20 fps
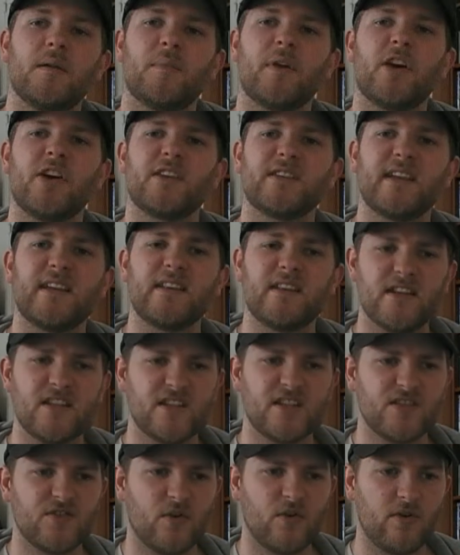Because in this
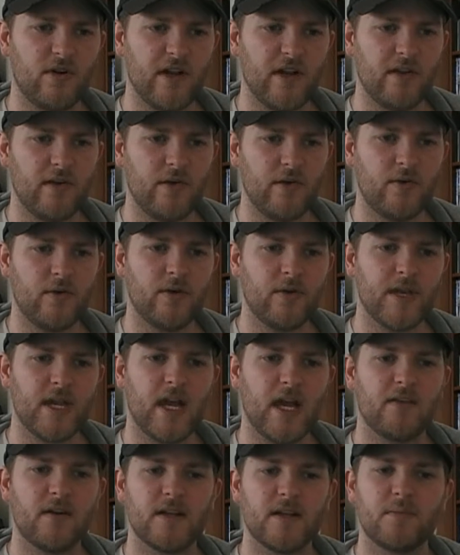story you don't
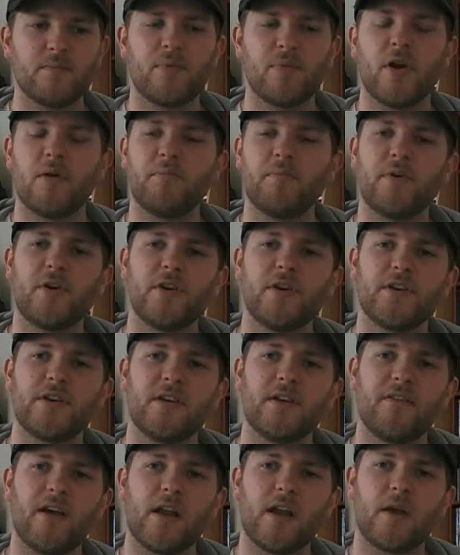have a proper
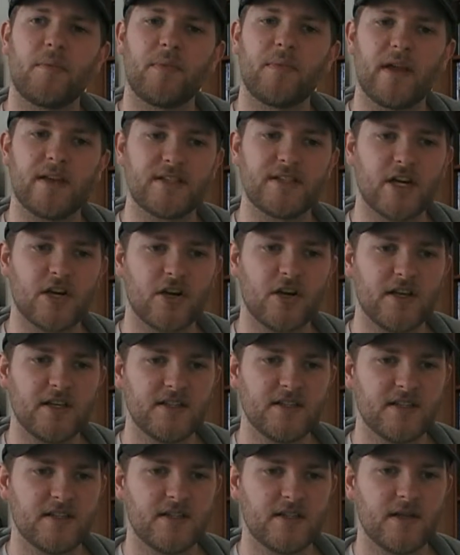developed
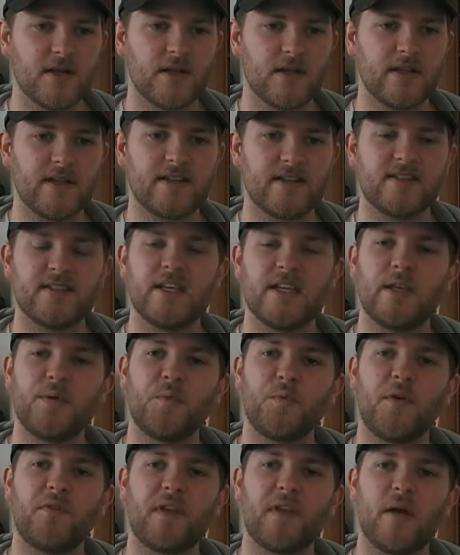antagonist. The scene
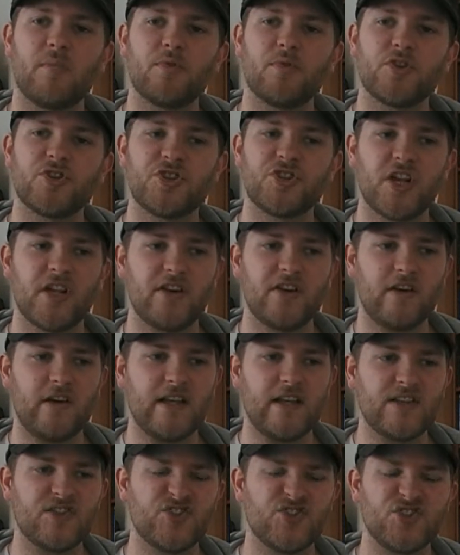with the Emperor's Children
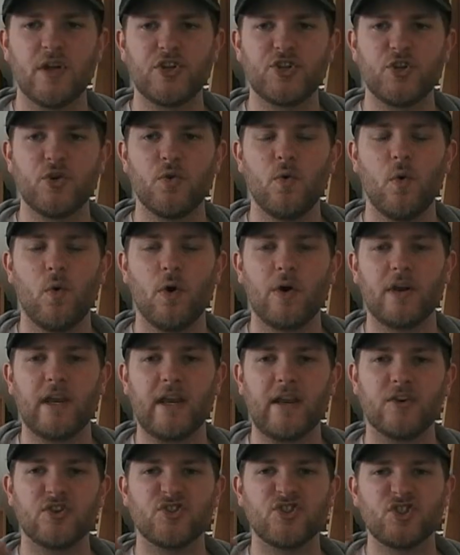is shoehorned
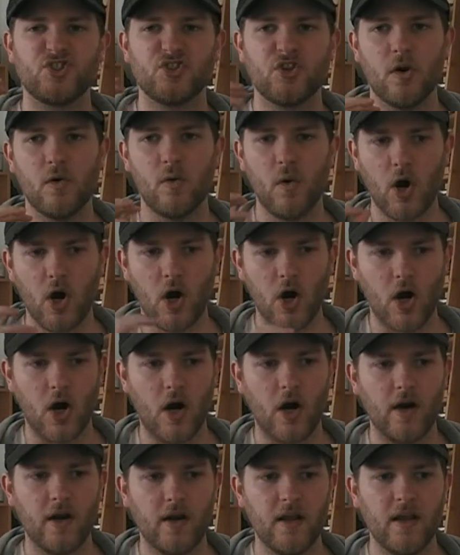in so
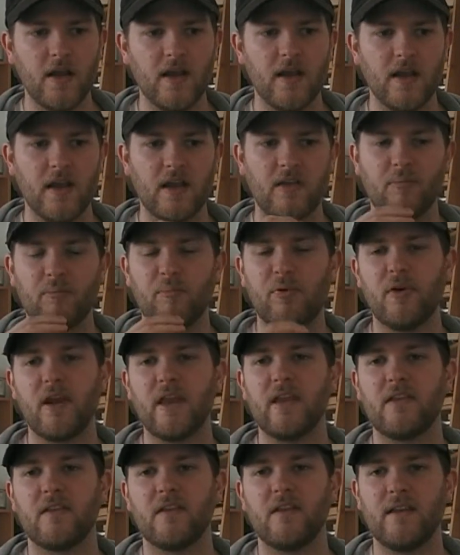hard it
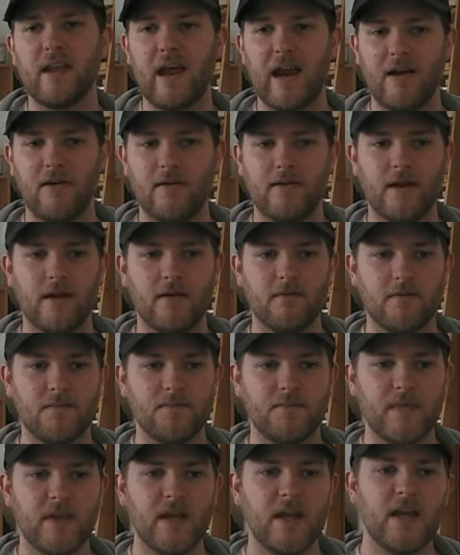breaks the narrative.
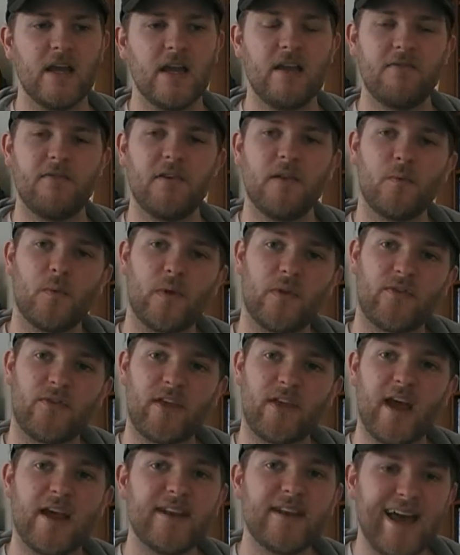If it was
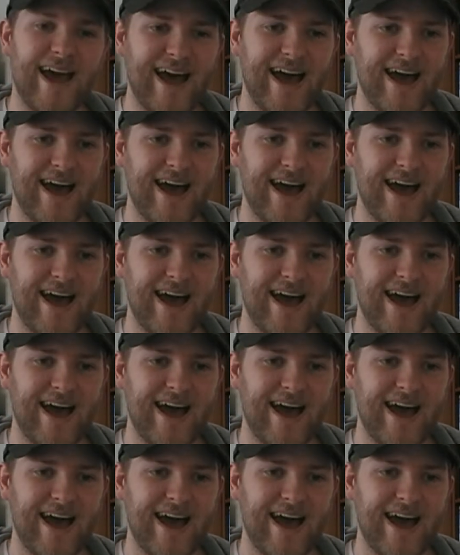cut